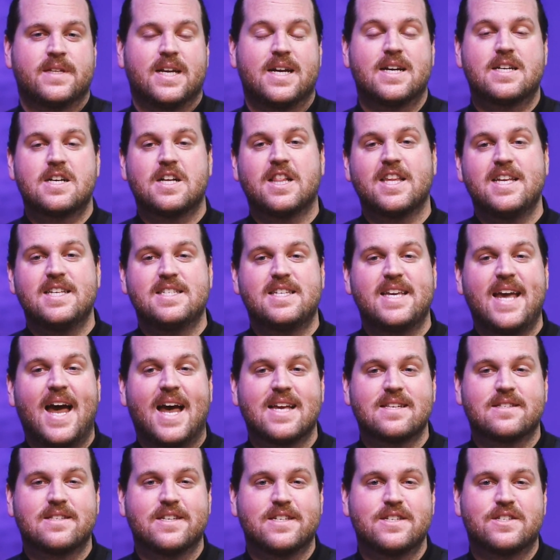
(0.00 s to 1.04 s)

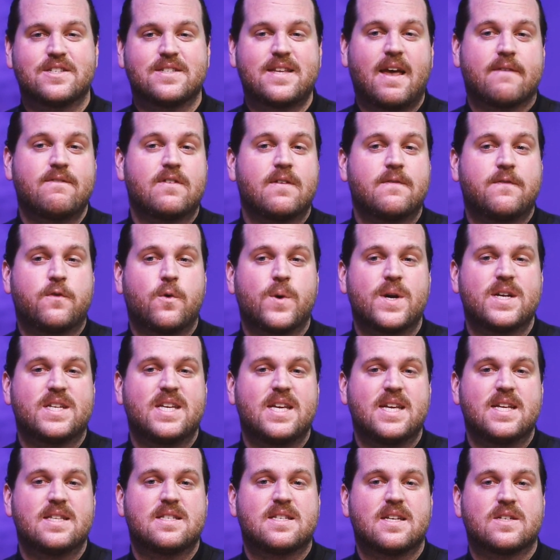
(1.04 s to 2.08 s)
Ecclesiastes
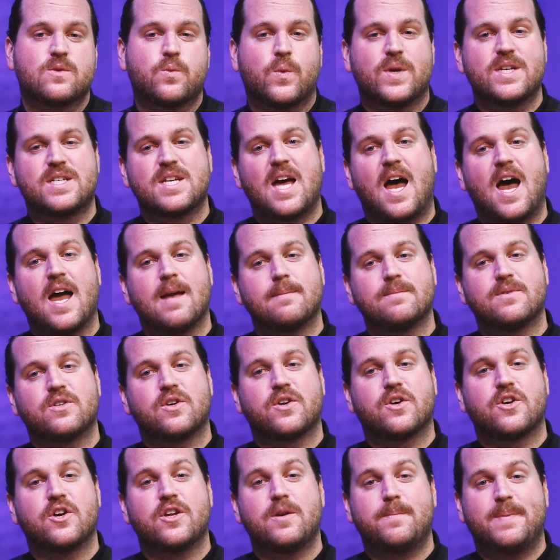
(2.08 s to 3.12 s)
7:14 says, when times are
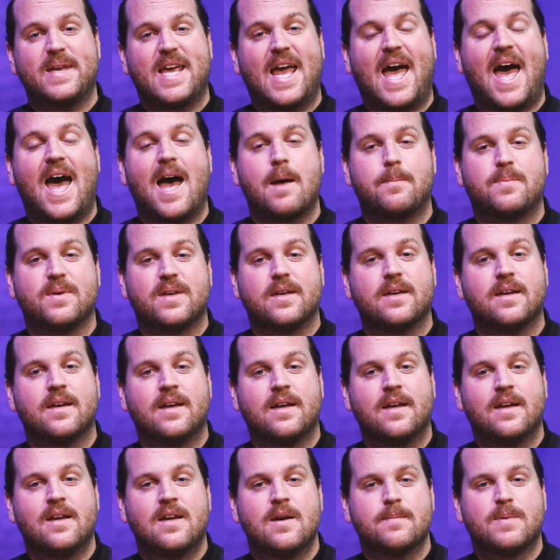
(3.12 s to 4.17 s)
good, be happy.
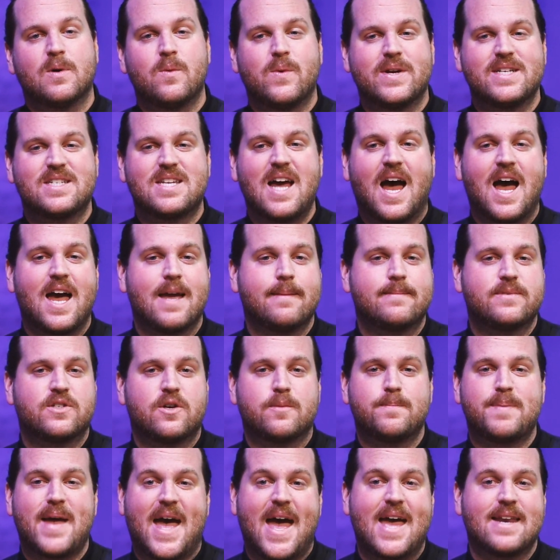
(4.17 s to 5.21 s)
But when times are
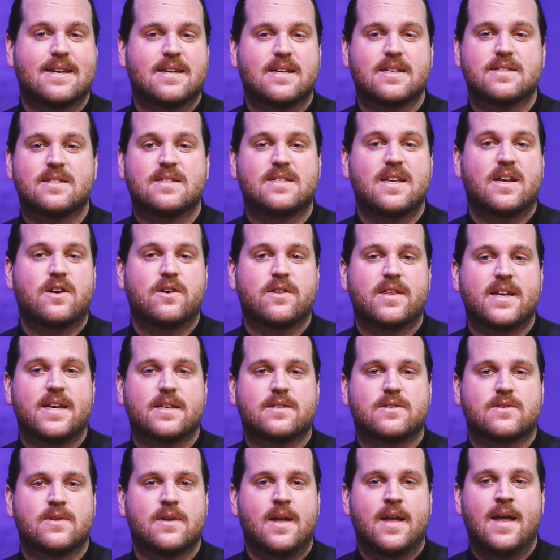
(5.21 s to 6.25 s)
bad, consider
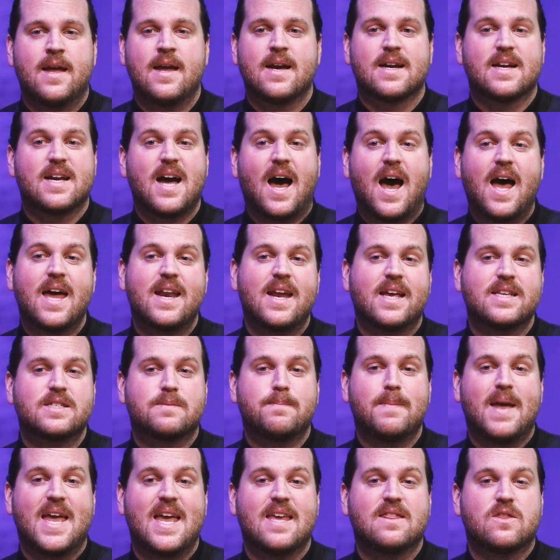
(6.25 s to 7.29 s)
this: God has
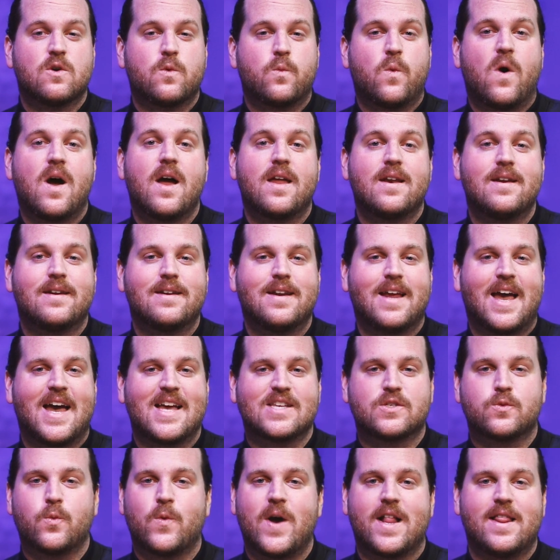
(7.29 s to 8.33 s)
made the one
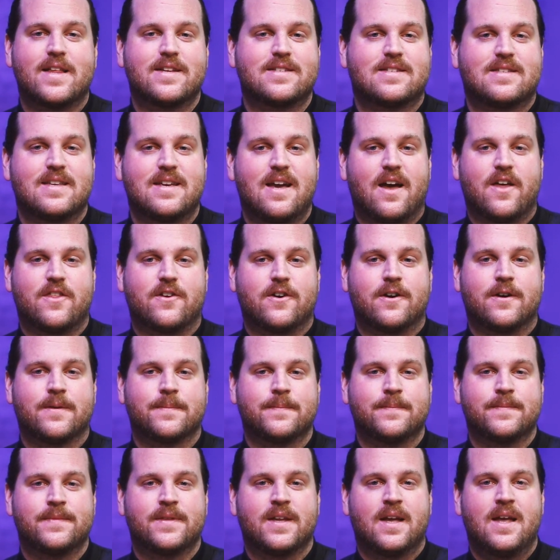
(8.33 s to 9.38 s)
as well as the other.
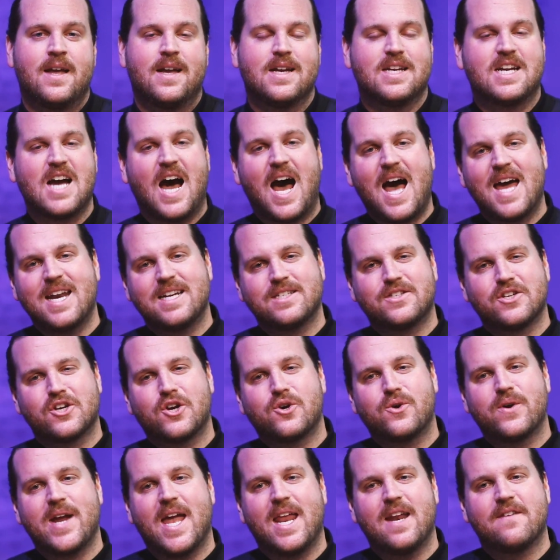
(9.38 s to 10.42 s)
God is a
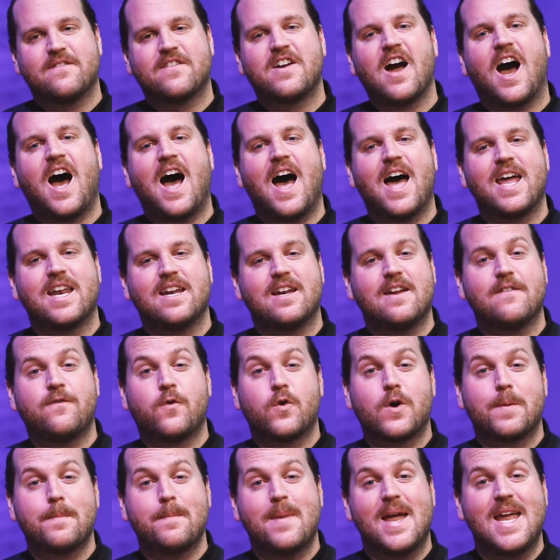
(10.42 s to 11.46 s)
creative God, and if
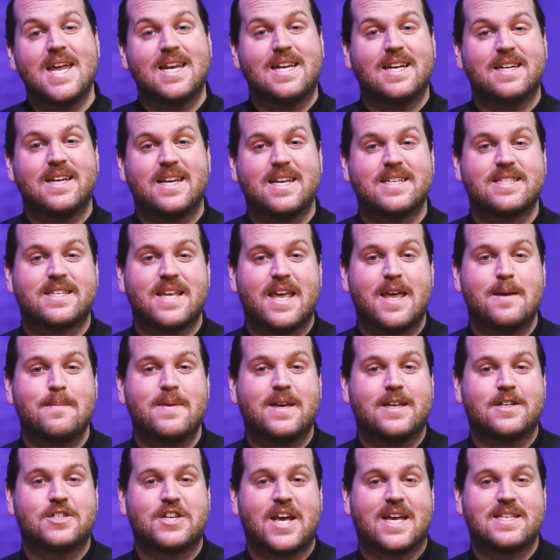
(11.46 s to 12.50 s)
we're made in his
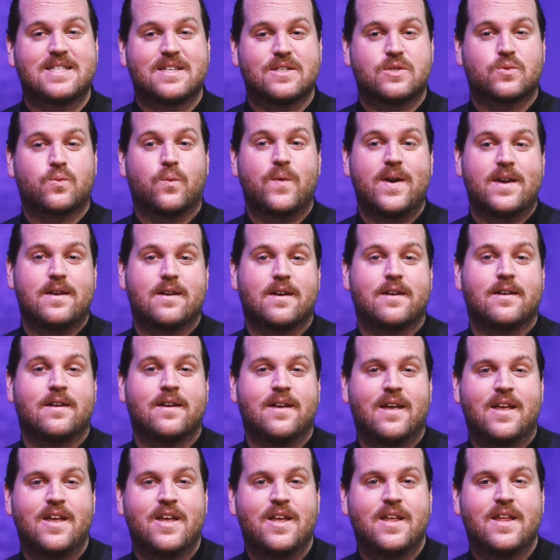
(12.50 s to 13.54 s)
image as it's
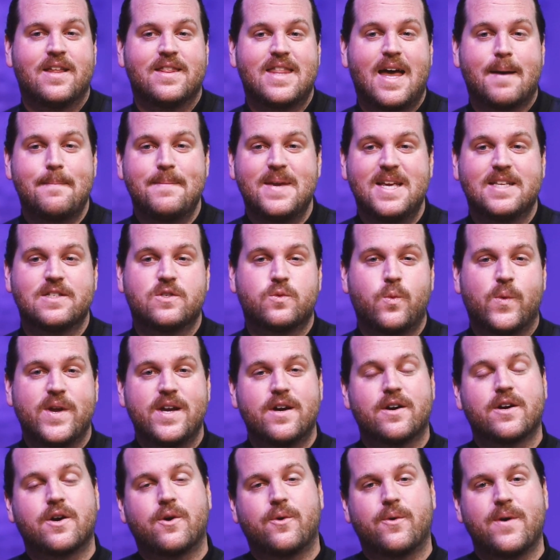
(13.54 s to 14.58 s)
written, that means we
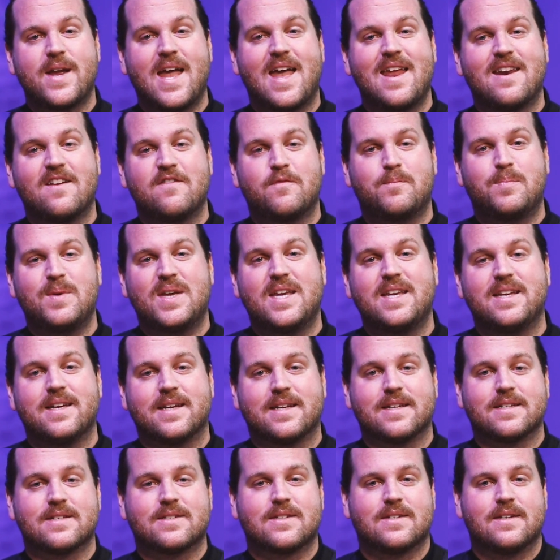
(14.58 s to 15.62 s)
are creative
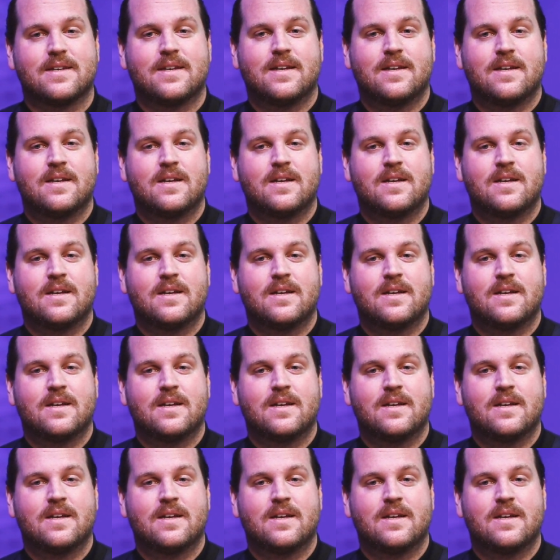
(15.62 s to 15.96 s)
beings.